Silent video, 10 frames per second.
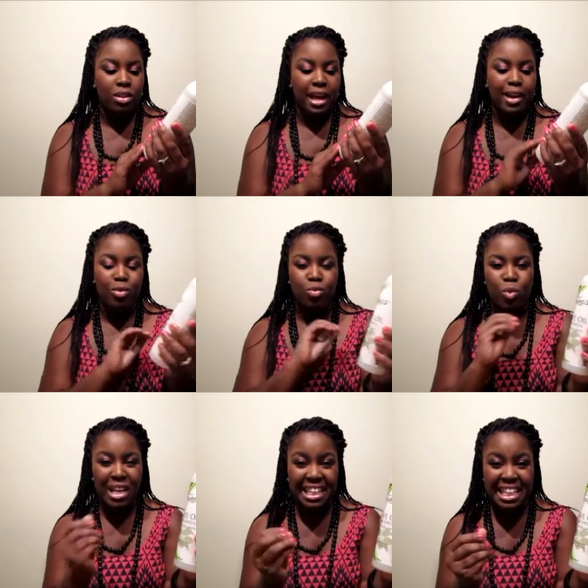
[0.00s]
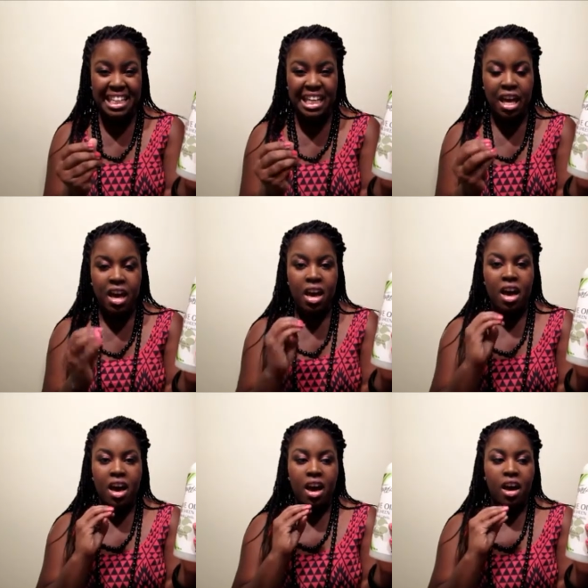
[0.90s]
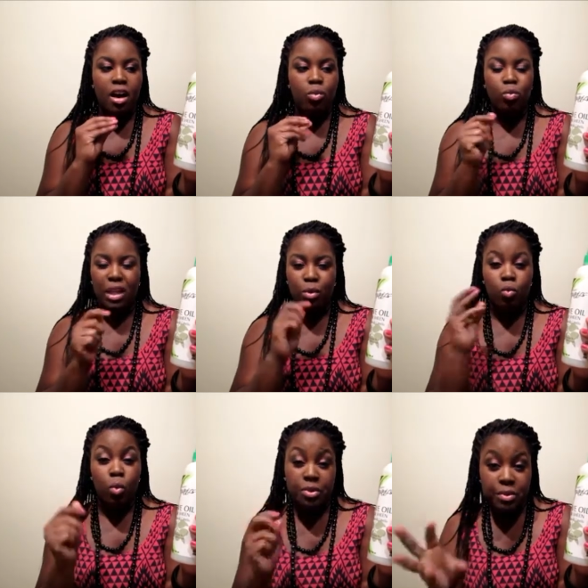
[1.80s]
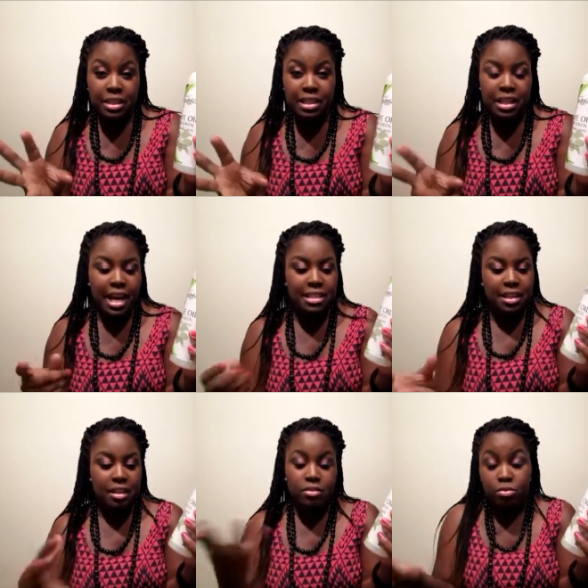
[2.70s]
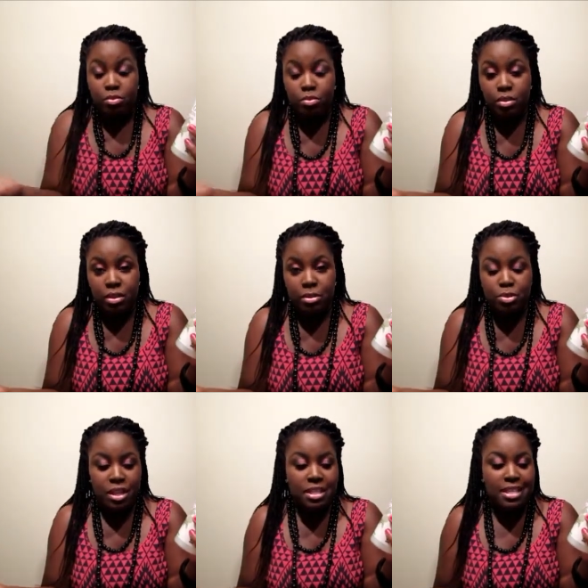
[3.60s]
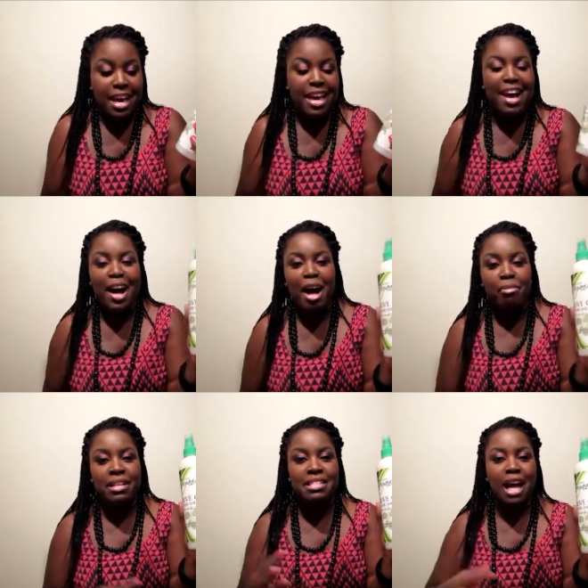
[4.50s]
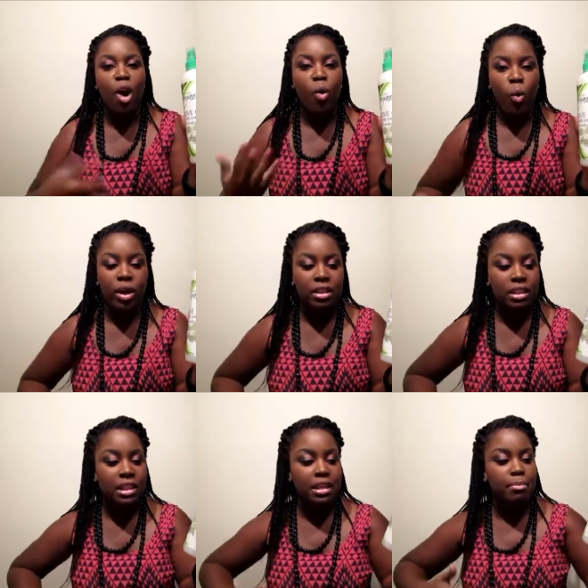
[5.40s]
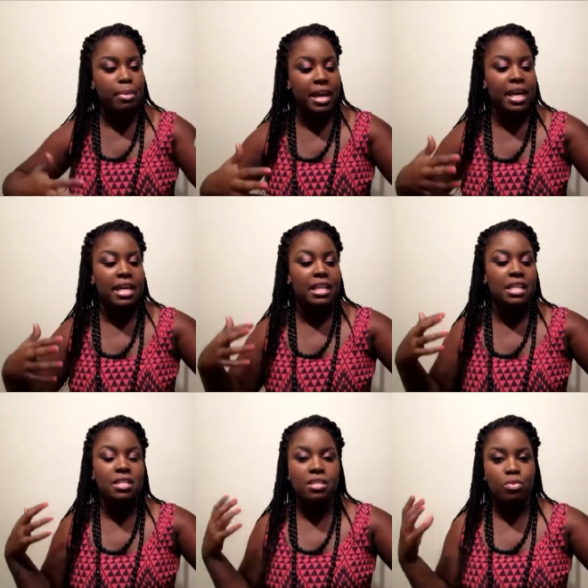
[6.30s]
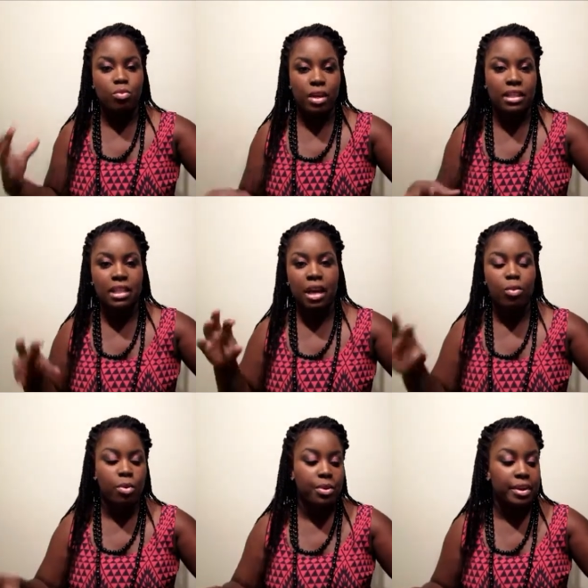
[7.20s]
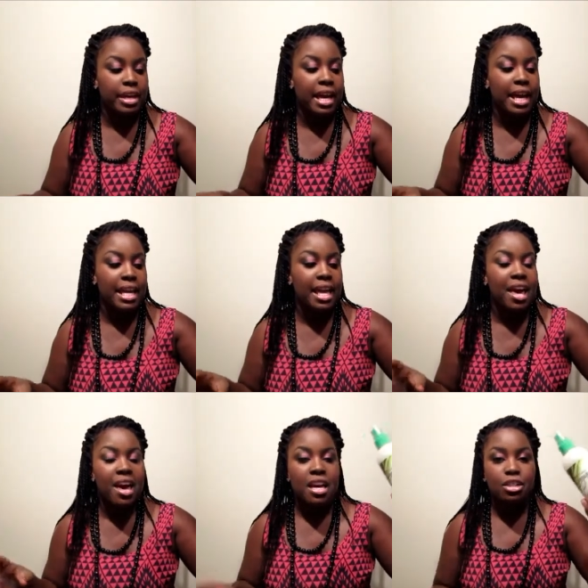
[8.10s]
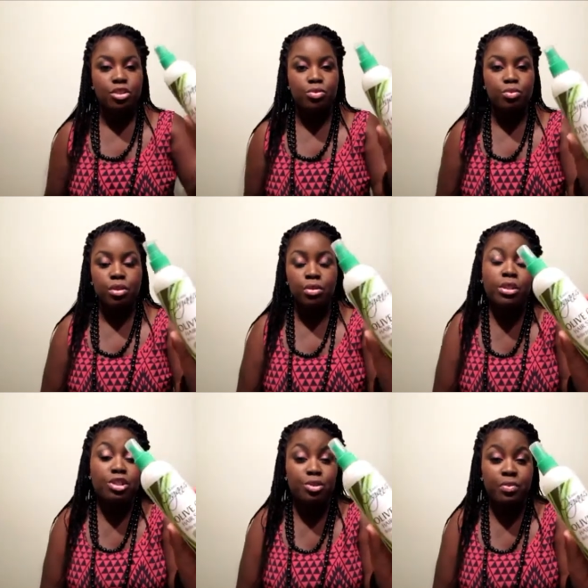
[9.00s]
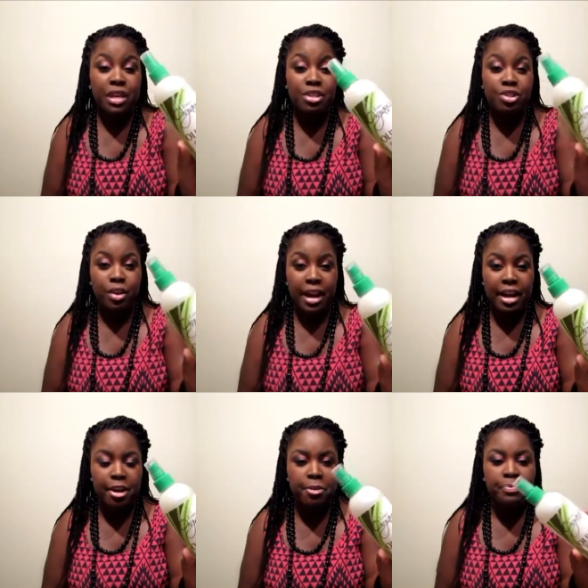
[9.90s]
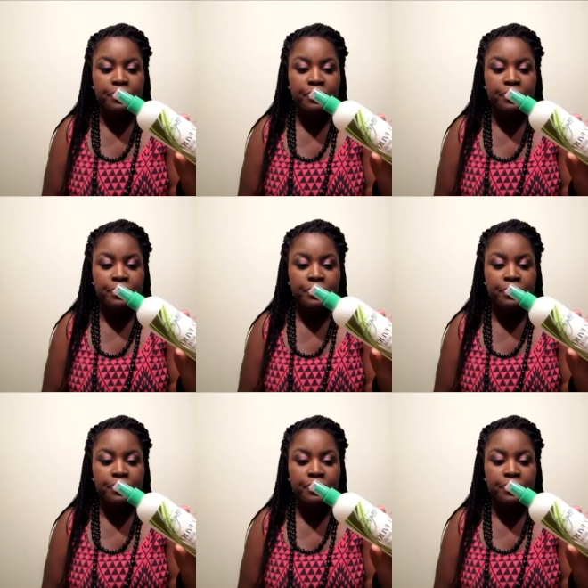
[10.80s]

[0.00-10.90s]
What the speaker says: like runny, like watery, as really what I'm trying to say. It's not oily, but it is runny, like watery, and it just rejuvenates your hair.